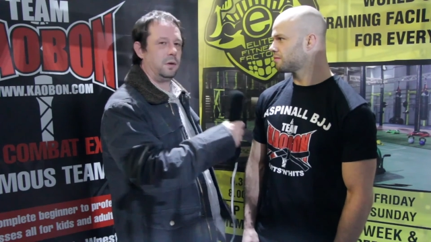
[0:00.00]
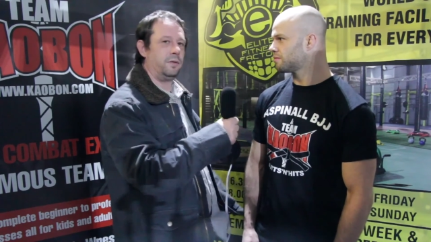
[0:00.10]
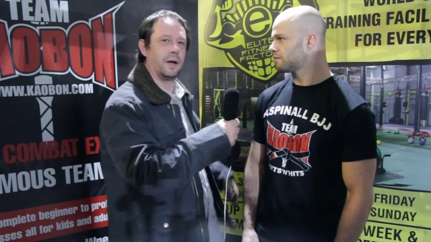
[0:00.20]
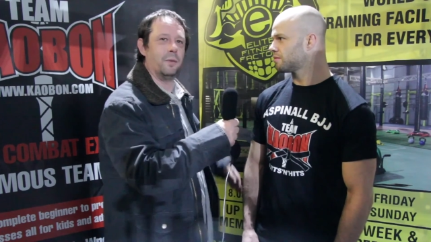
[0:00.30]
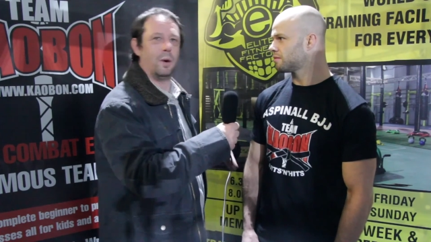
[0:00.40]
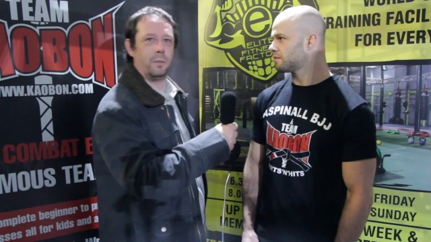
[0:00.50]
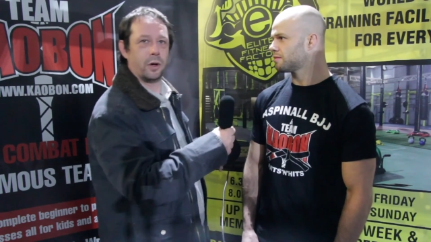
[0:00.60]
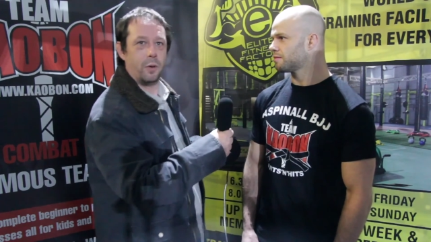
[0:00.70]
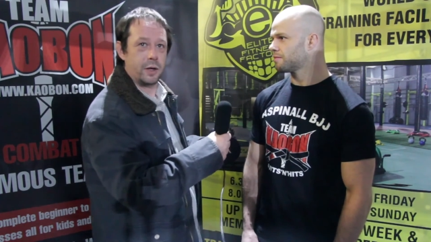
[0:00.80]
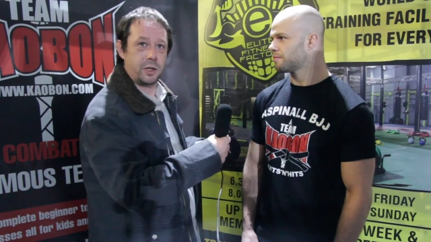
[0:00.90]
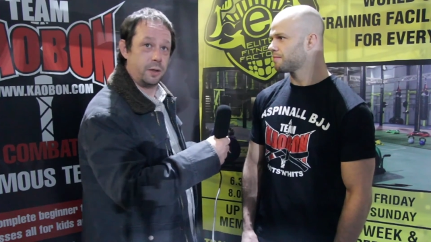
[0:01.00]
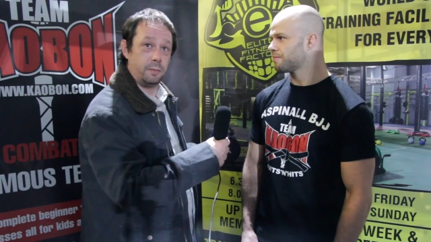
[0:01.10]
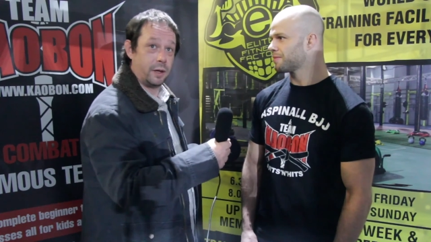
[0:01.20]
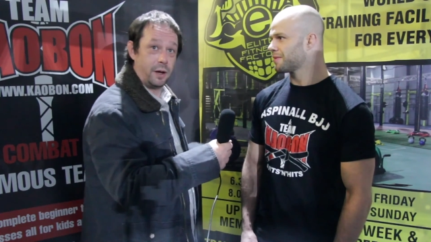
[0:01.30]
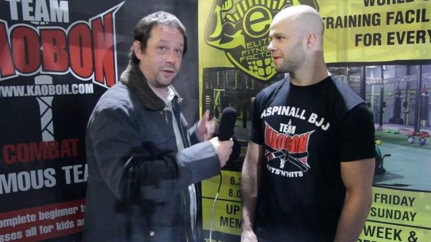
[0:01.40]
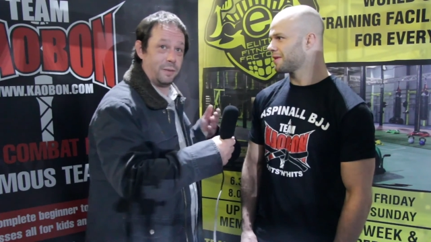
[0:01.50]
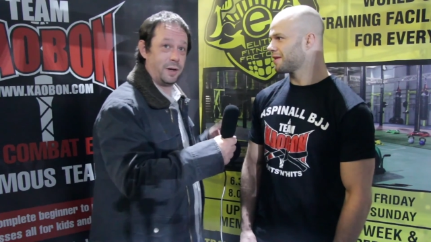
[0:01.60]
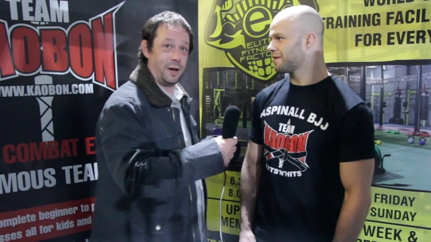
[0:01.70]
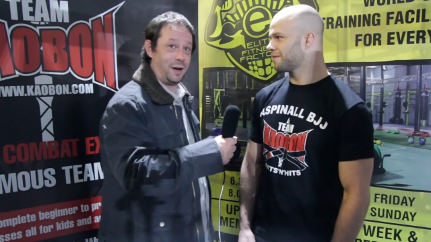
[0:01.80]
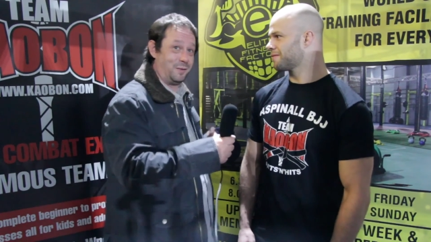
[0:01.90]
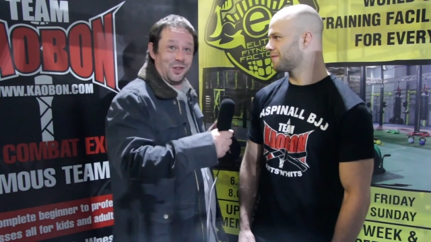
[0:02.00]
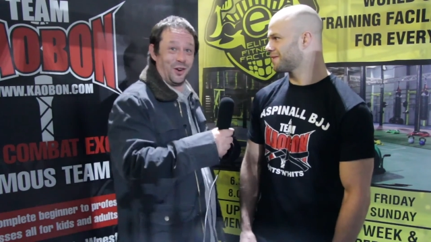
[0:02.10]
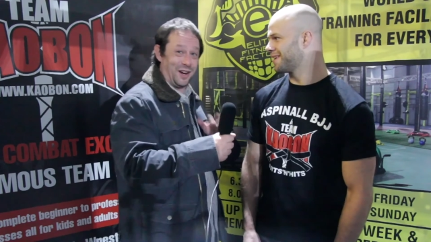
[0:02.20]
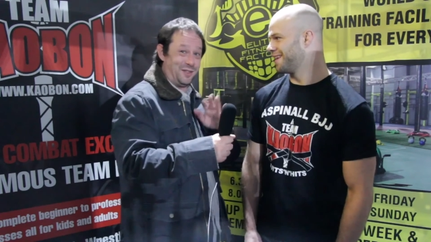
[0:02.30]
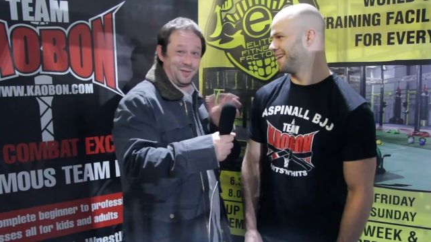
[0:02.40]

Speaker 1: Fuck it, one more question because I'm gonna. I'm sorry,